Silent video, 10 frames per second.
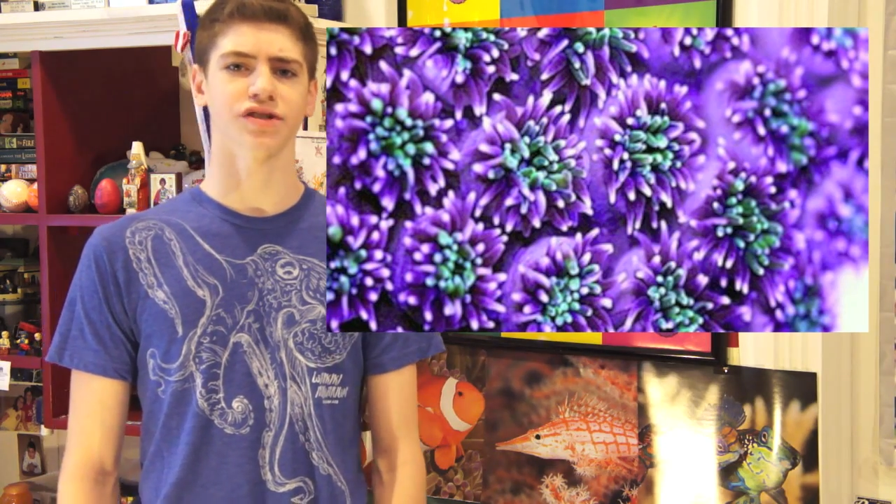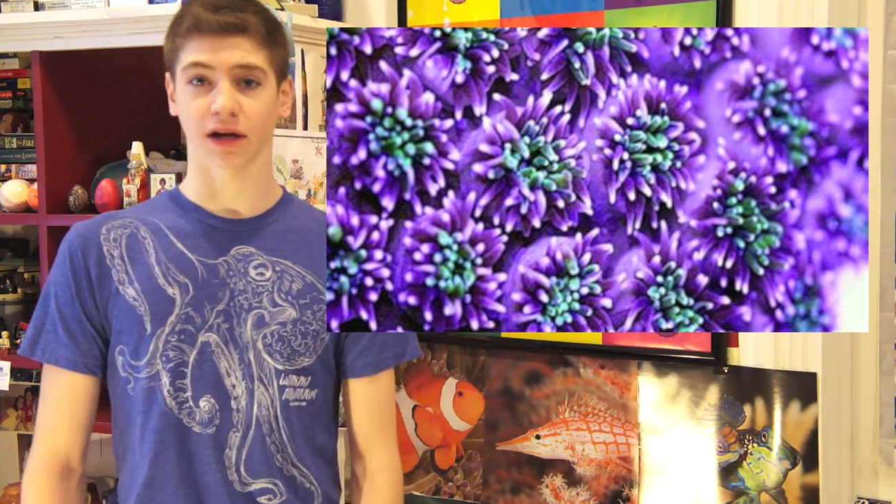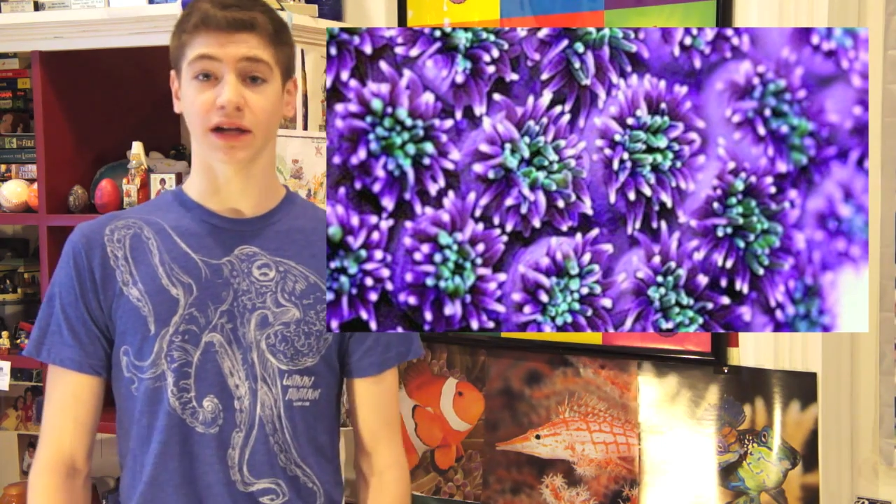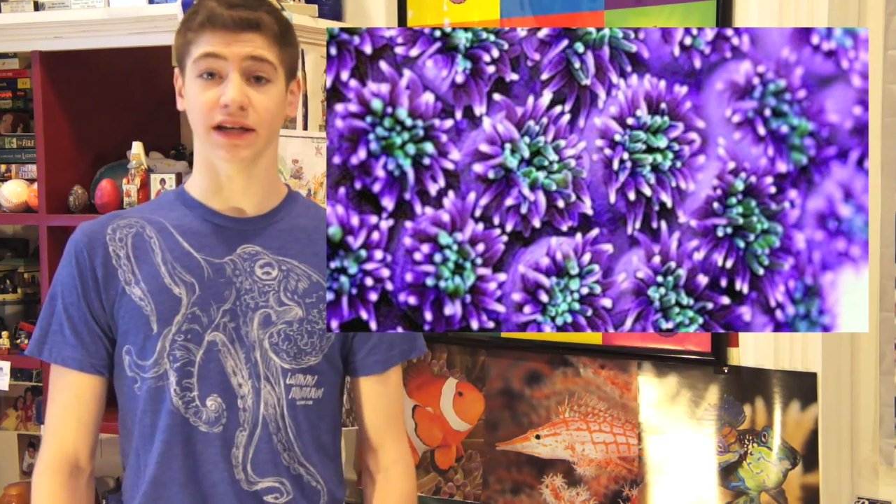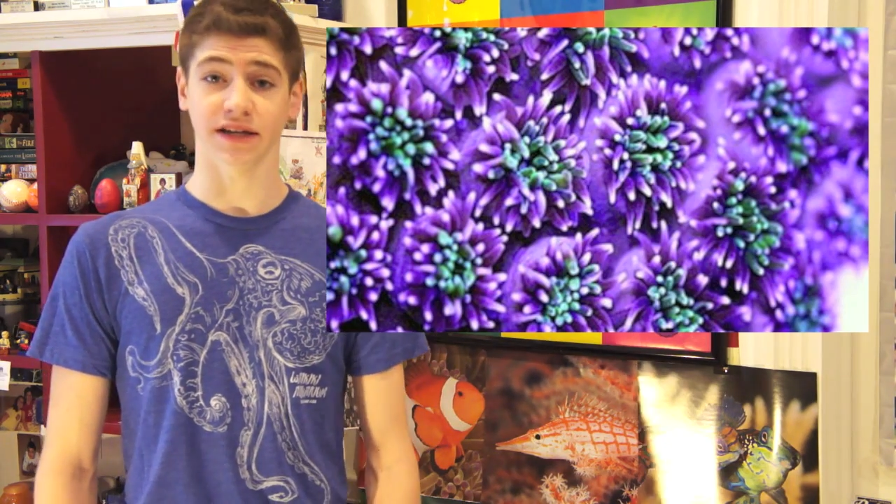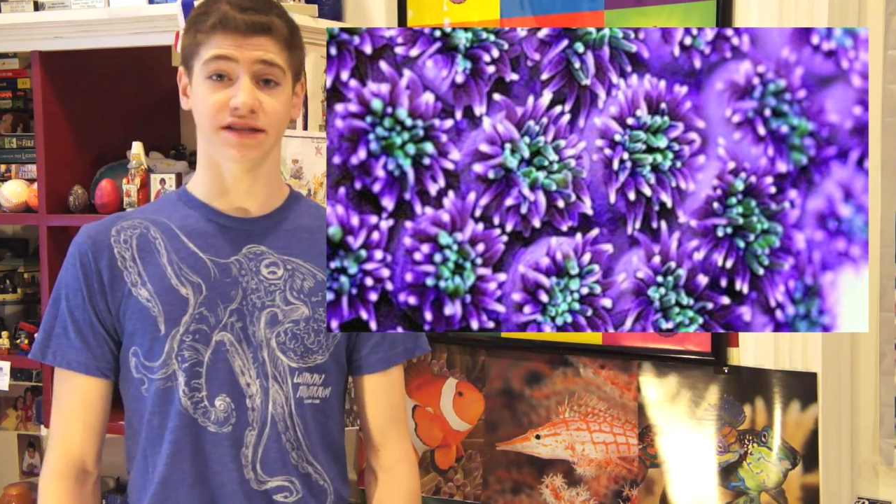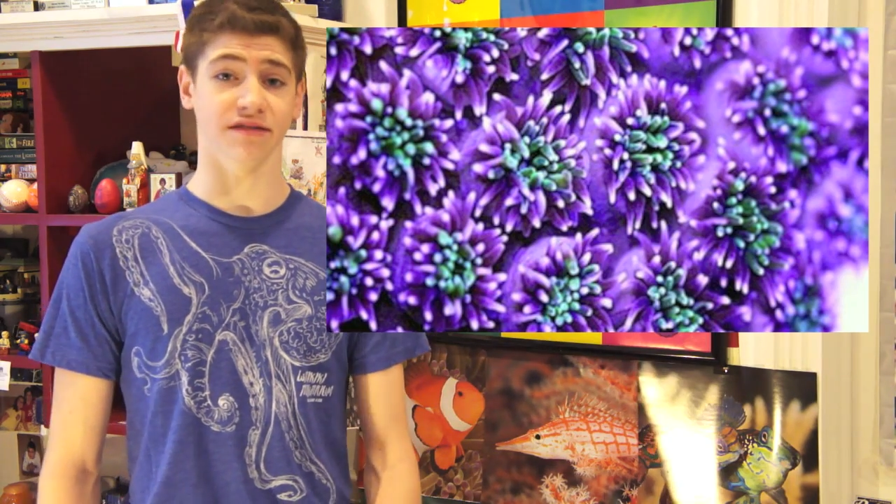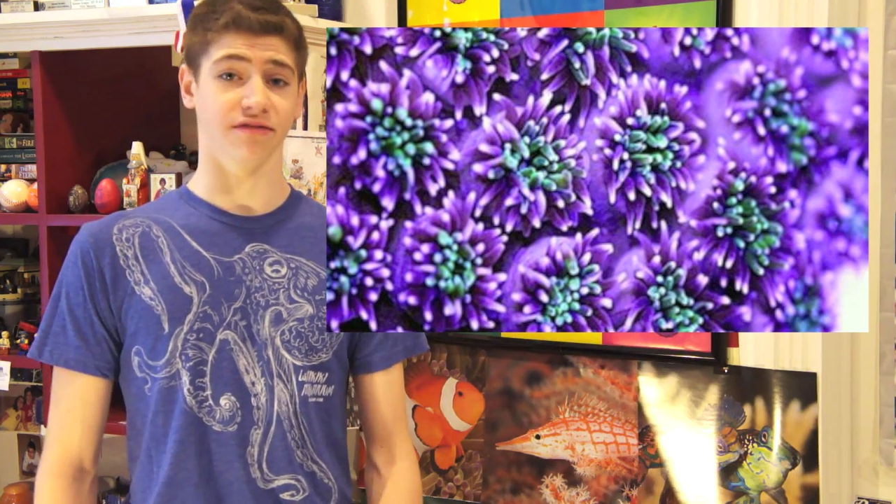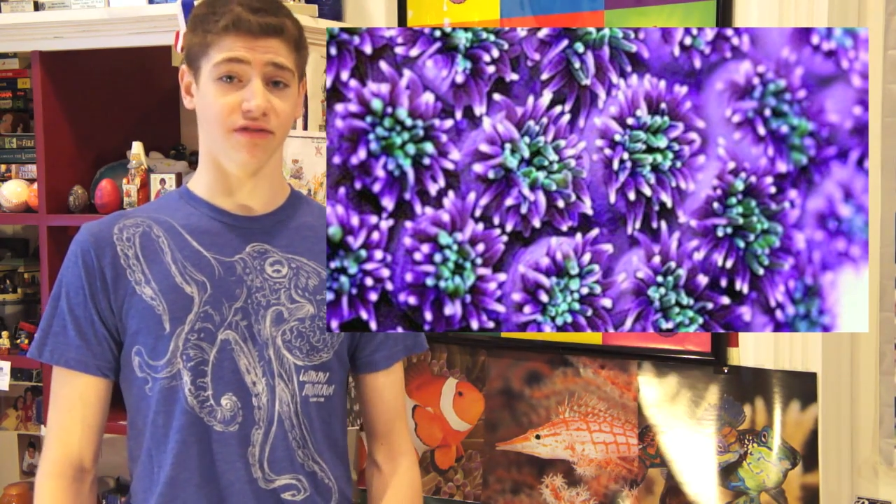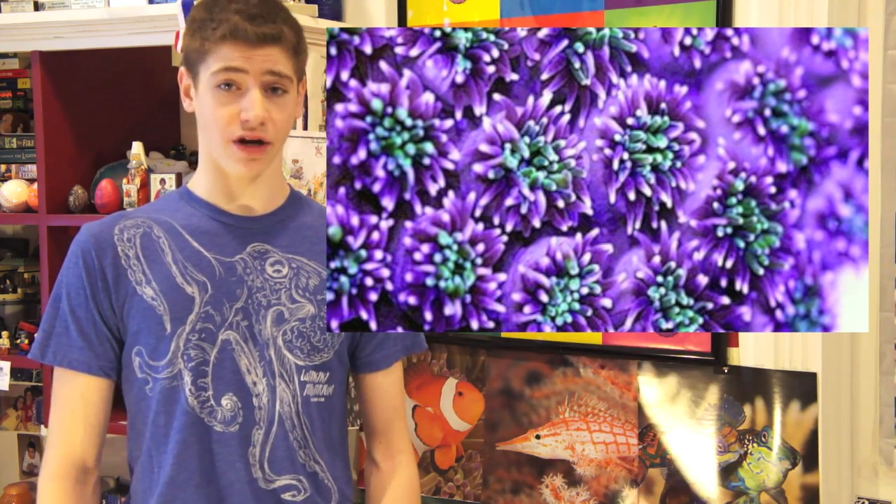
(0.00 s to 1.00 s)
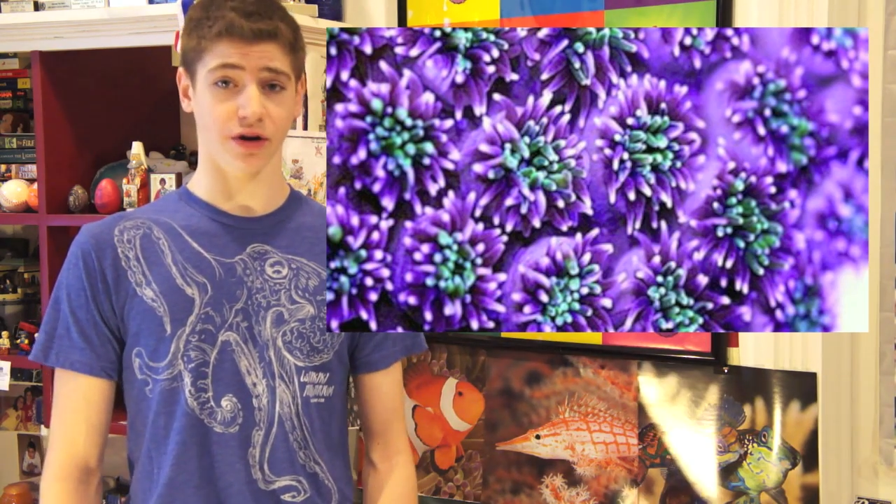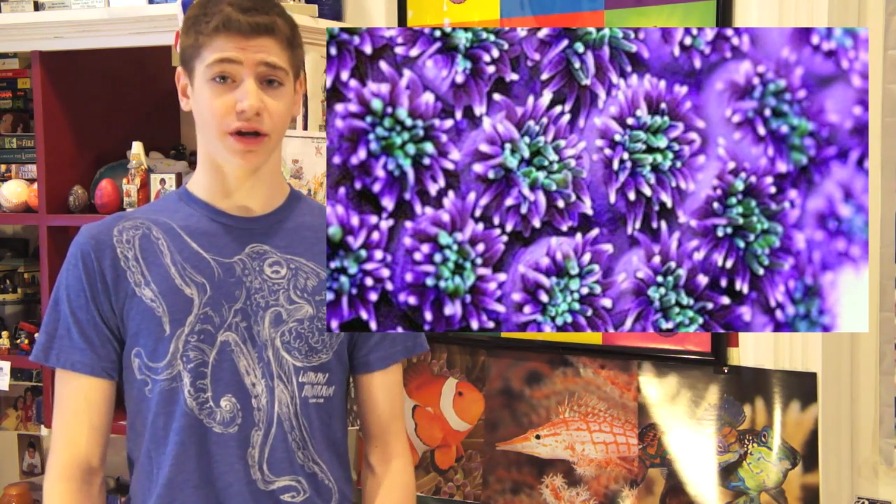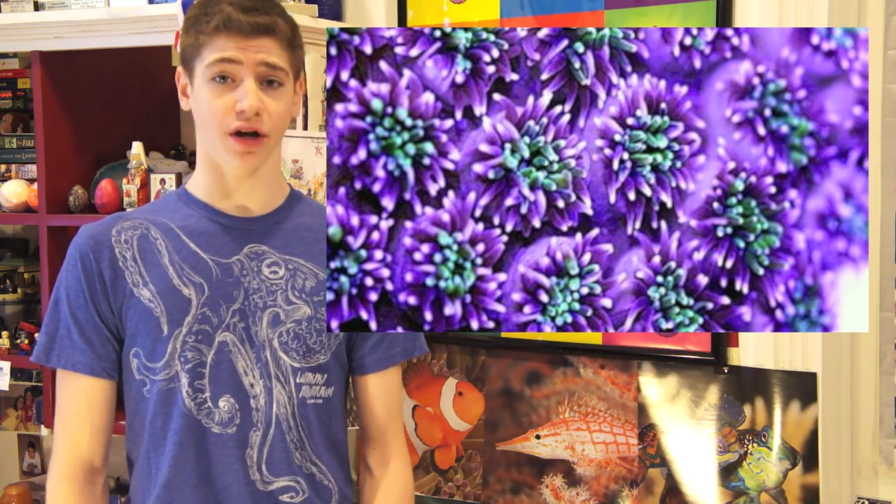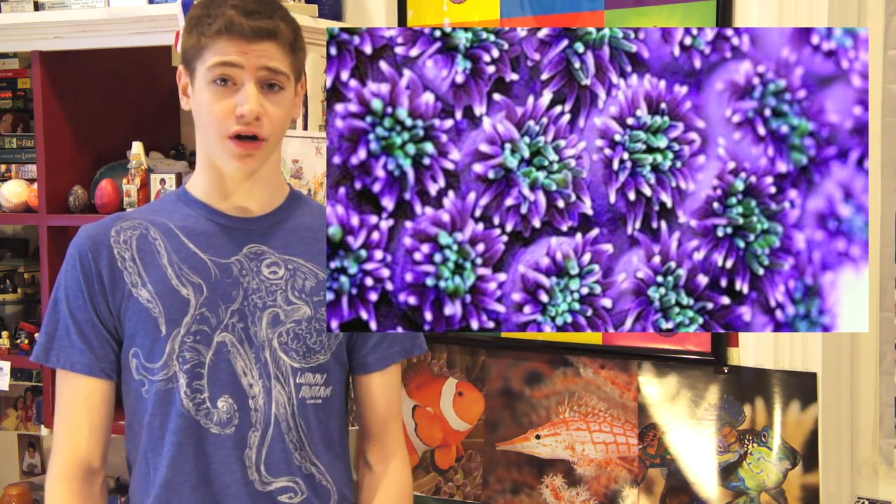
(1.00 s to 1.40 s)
It is a very